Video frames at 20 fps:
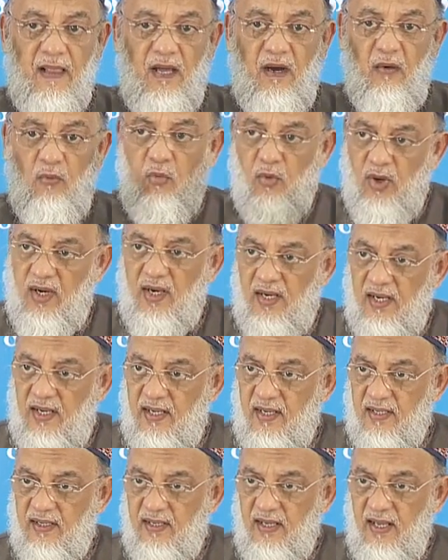
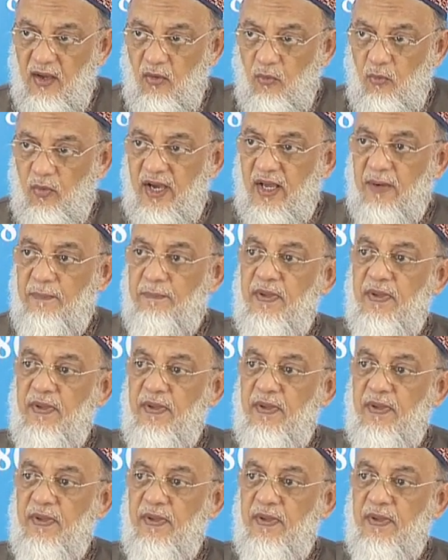world where